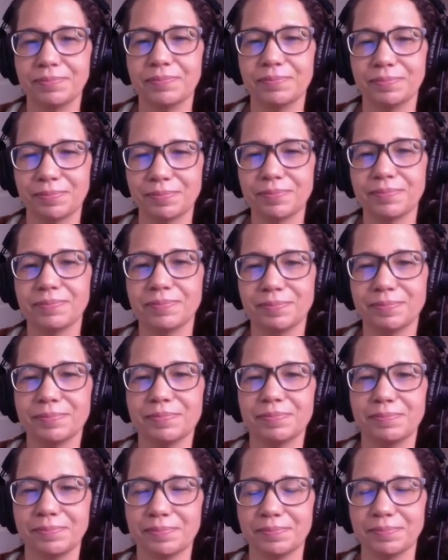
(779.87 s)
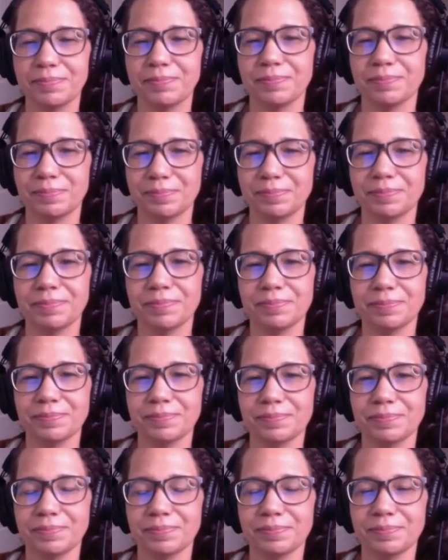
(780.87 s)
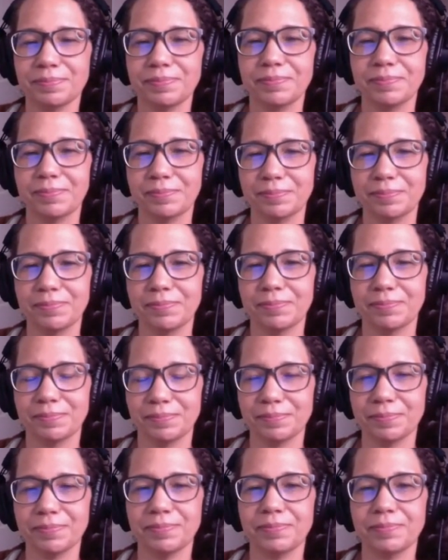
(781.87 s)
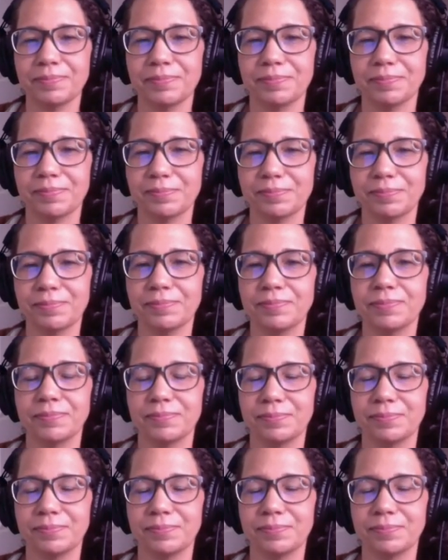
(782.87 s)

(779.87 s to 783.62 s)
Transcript: This person isn't speaking.